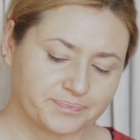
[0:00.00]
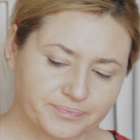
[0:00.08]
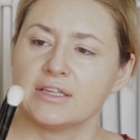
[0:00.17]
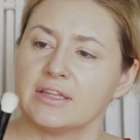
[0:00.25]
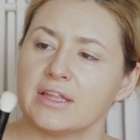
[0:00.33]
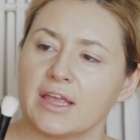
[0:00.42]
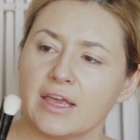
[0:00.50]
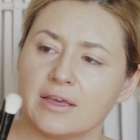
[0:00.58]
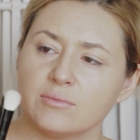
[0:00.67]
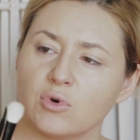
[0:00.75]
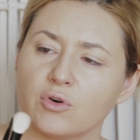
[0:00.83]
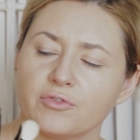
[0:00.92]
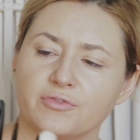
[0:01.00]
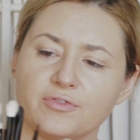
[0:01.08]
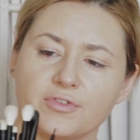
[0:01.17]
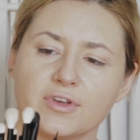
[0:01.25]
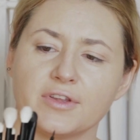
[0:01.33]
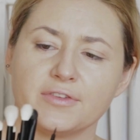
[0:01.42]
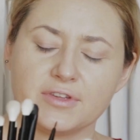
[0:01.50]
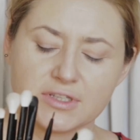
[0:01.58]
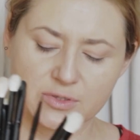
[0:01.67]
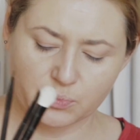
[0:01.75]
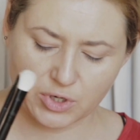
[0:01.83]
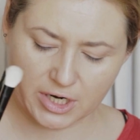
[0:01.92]
The name of
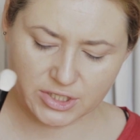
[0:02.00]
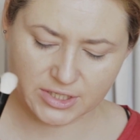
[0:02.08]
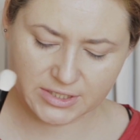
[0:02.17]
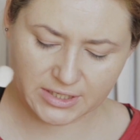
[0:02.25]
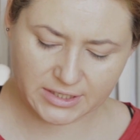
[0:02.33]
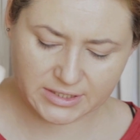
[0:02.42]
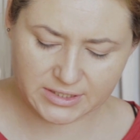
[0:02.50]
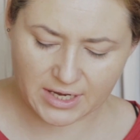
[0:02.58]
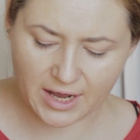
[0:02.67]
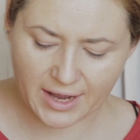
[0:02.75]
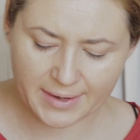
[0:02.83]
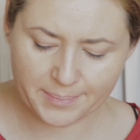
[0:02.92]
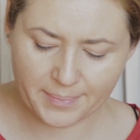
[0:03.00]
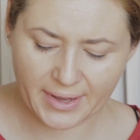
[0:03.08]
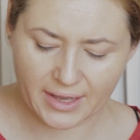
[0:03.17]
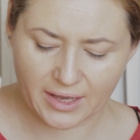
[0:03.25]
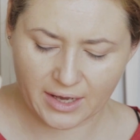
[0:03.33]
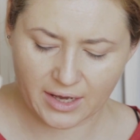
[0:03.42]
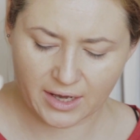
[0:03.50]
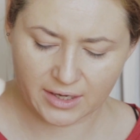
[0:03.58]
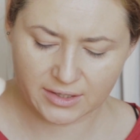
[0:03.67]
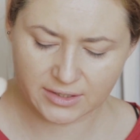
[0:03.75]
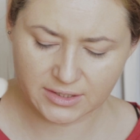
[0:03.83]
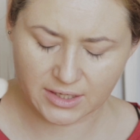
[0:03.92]
these brushes is
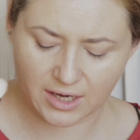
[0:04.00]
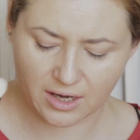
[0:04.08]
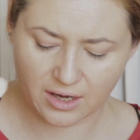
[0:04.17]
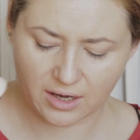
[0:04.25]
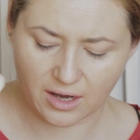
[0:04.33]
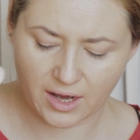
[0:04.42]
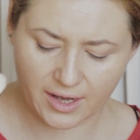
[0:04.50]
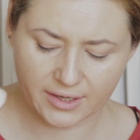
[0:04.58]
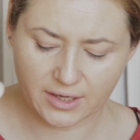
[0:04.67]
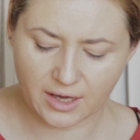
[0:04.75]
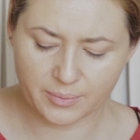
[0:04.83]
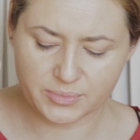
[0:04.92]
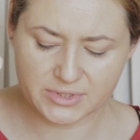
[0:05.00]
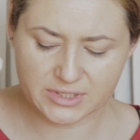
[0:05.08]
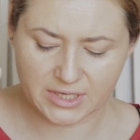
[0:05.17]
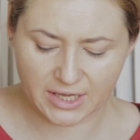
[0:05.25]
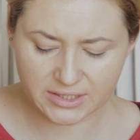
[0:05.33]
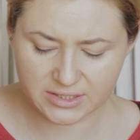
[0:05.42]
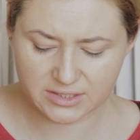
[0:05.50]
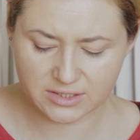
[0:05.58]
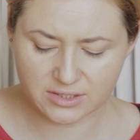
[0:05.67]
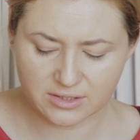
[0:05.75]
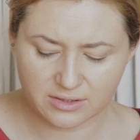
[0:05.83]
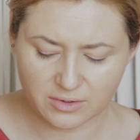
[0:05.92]
Eye
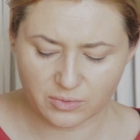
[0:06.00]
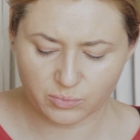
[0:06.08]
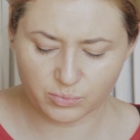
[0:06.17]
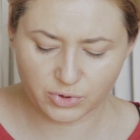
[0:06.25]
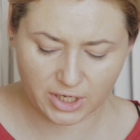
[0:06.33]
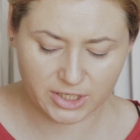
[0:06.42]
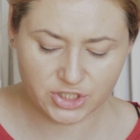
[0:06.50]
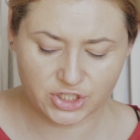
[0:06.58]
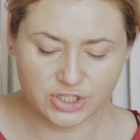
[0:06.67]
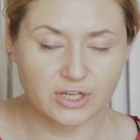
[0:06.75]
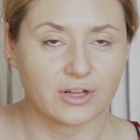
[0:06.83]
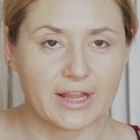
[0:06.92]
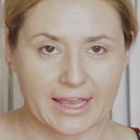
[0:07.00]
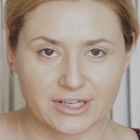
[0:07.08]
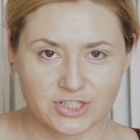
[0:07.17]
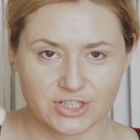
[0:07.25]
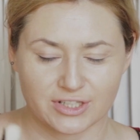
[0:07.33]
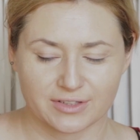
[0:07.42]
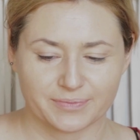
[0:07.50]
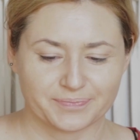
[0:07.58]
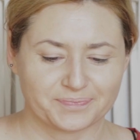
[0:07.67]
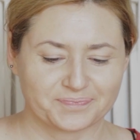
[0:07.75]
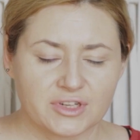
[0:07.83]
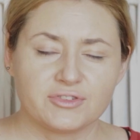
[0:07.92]
Obsessed Brush Collection.
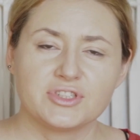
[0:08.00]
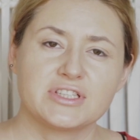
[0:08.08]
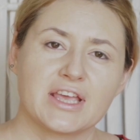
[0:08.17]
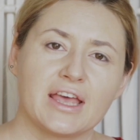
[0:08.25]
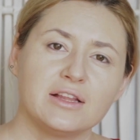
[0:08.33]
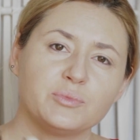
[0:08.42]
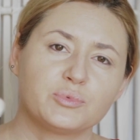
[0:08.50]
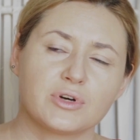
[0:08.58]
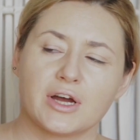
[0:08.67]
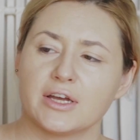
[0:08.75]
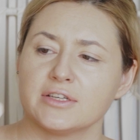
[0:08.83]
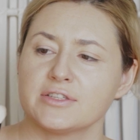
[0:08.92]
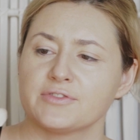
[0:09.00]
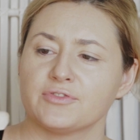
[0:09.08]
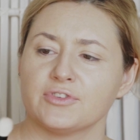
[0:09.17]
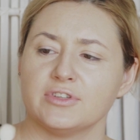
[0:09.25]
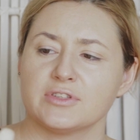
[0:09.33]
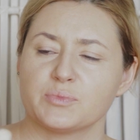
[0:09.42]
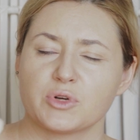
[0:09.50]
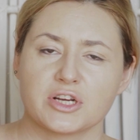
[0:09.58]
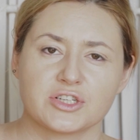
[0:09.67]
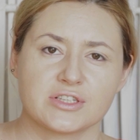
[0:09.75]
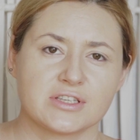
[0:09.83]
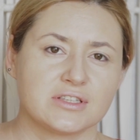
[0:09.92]
The retail price for these
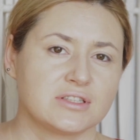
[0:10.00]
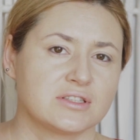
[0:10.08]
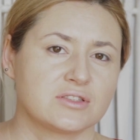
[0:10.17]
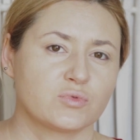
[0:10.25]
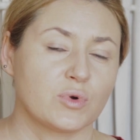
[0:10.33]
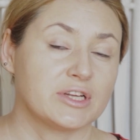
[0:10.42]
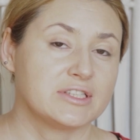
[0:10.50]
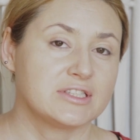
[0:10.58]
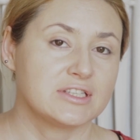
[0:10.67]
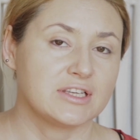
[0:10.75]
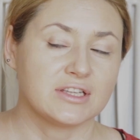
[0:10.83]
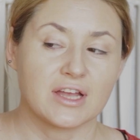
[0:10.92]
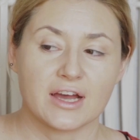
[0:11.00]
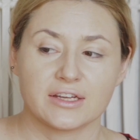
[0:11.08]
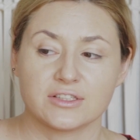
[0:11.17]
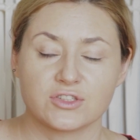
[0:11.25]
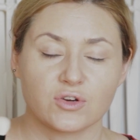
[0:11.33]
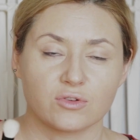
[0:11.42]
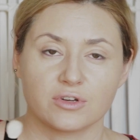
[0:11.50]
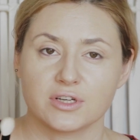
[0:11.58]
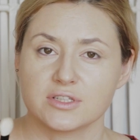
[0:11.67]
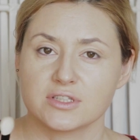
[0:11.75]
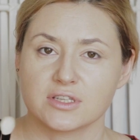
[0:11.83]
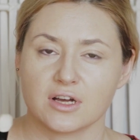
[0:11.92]
brushes is
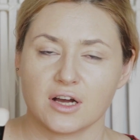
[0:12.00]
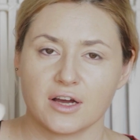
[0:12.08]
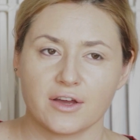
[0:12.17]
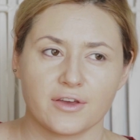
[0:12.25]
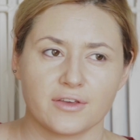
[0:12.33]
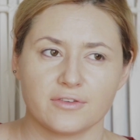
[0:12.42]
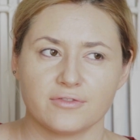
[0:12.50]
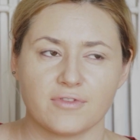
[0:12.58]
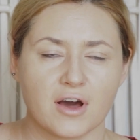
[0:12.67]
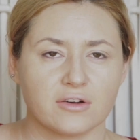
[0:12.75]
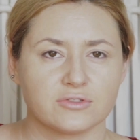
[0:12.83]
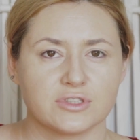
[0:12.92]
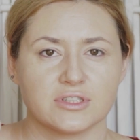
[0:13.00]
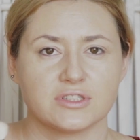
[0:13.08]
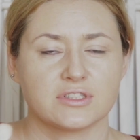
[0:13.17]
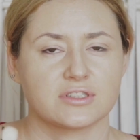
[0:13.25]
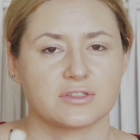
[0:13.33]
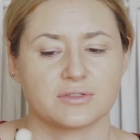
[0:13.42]
$29. I found it